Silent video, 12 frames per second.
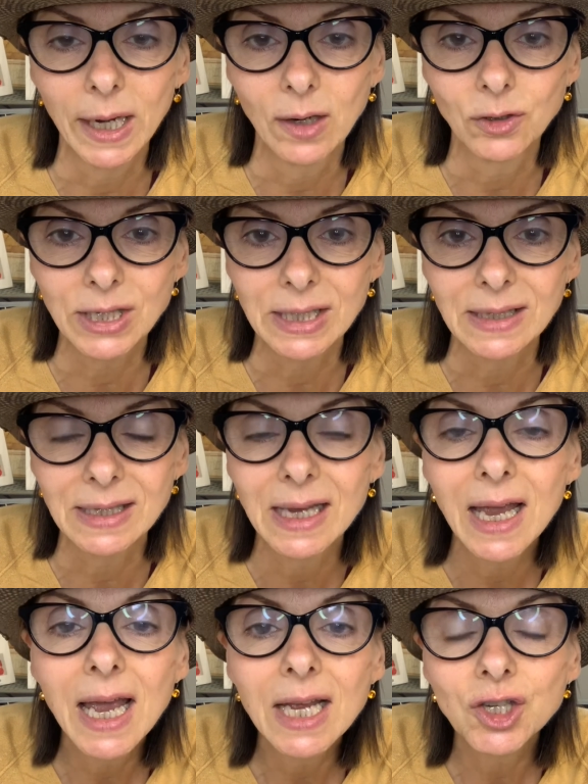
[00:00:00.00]
else's.
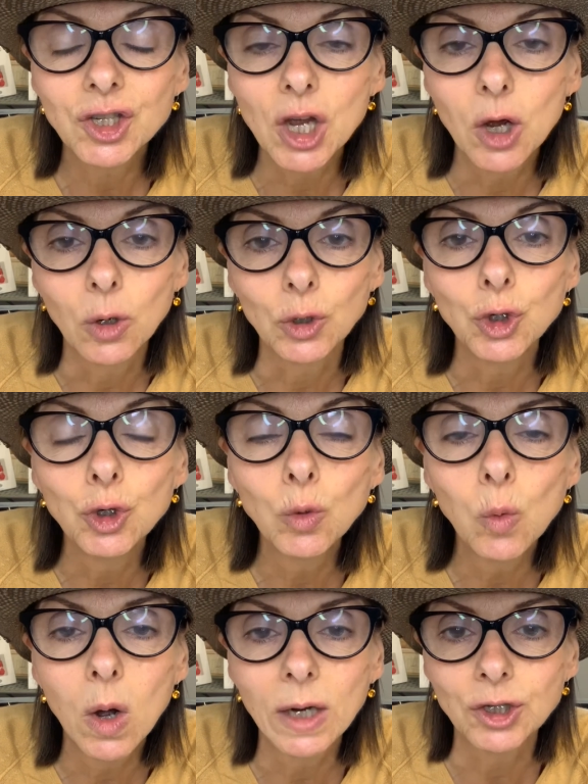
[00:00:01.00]
So you
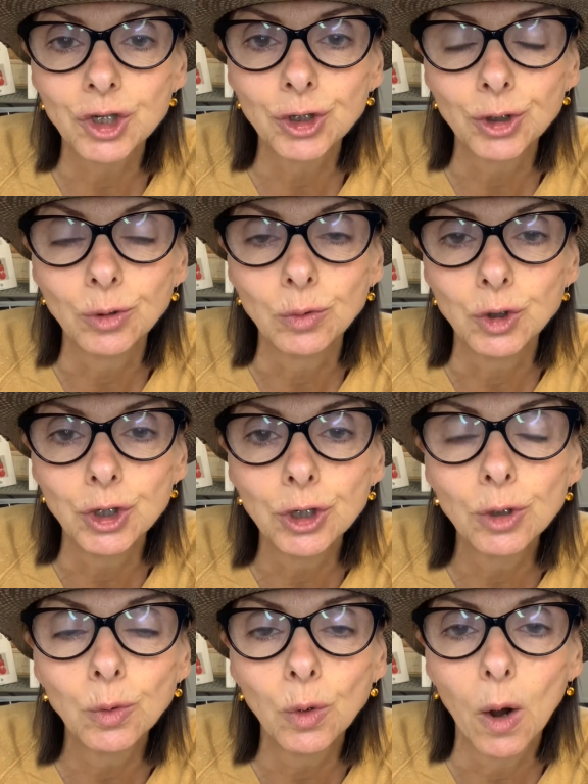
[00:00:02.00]
want to
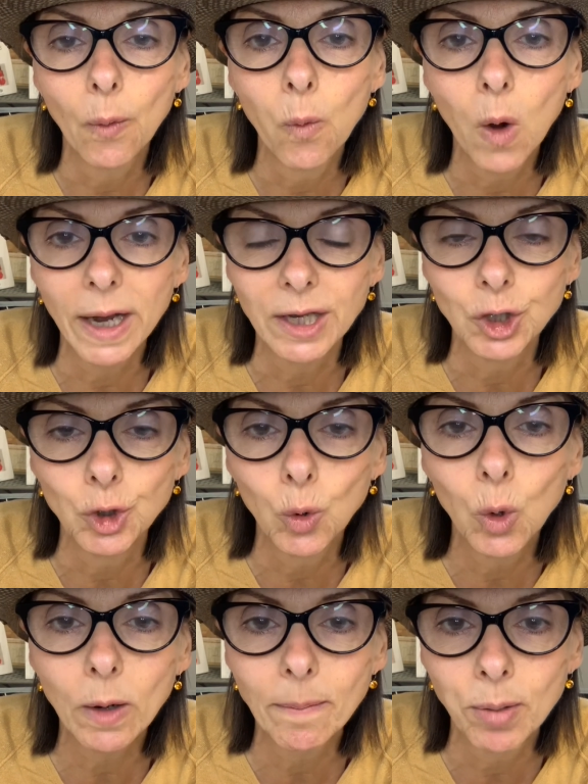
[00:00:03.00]
do what
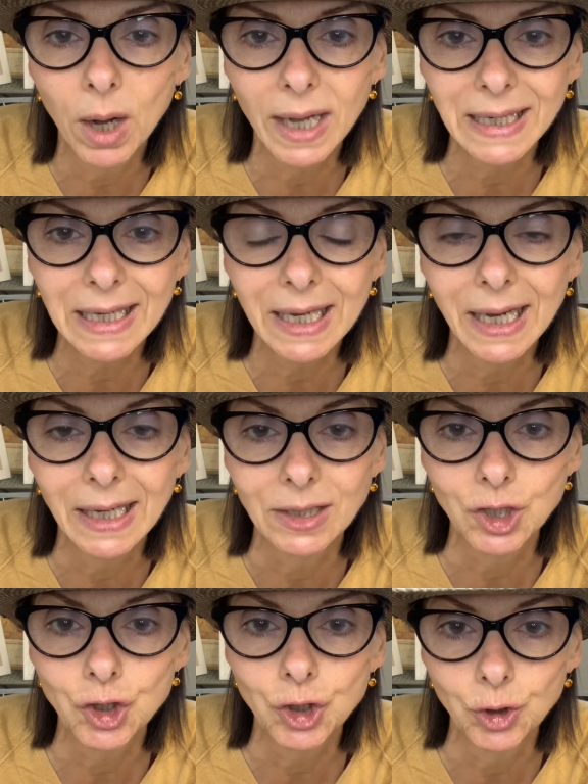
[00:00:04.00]
your body
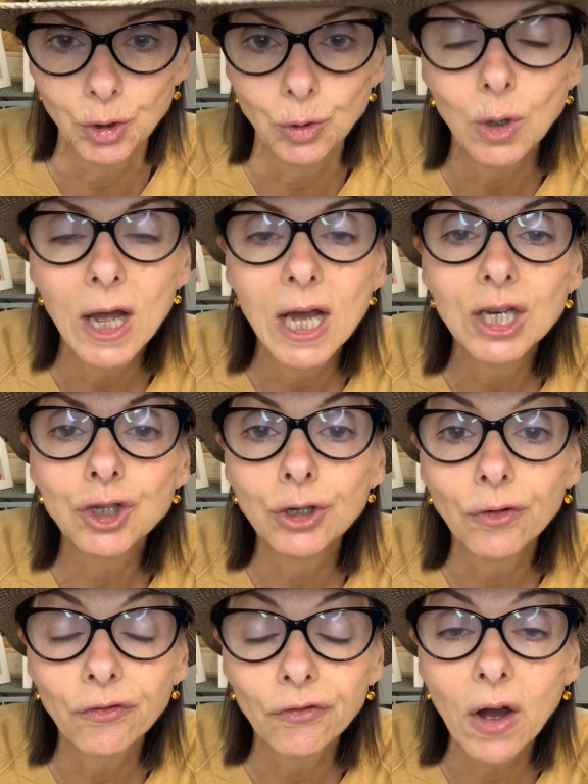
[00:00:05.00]
can do
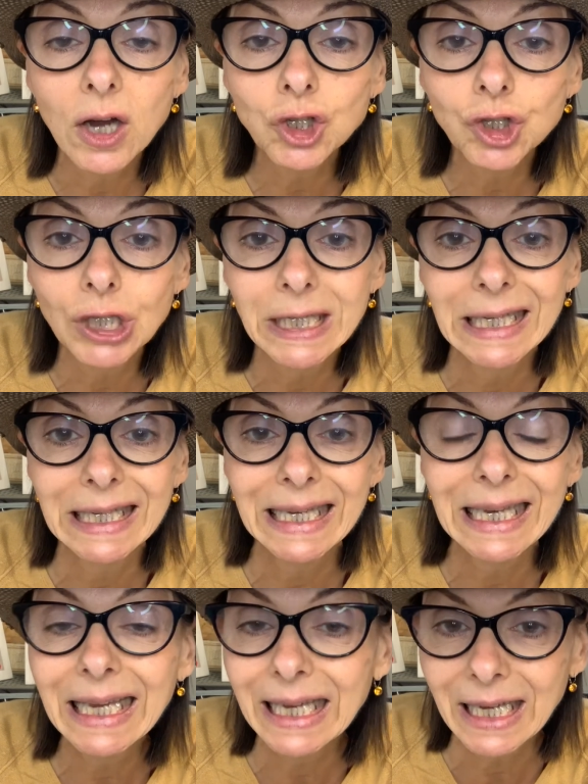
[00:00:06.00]
to functionally
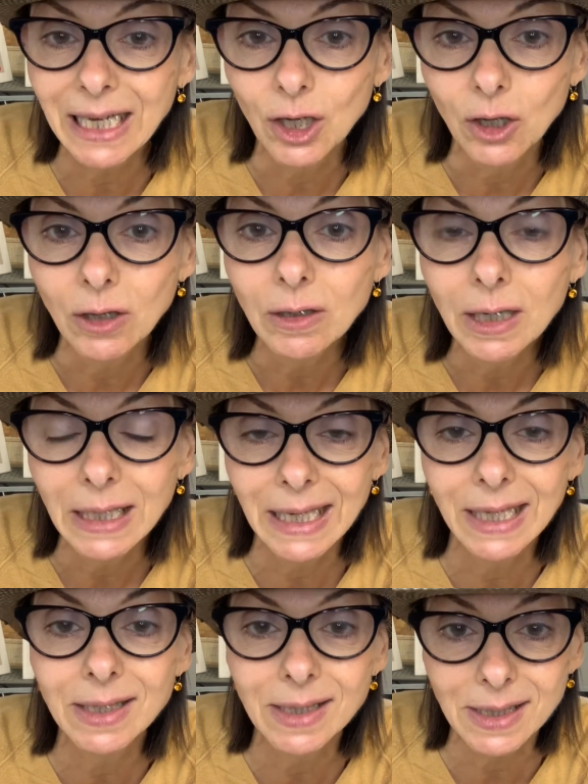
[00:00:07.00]
heal
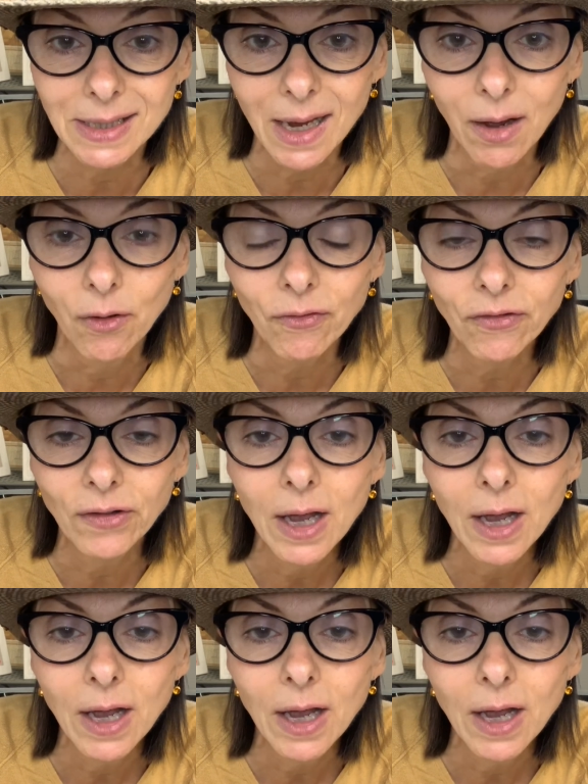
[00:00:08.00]
itself,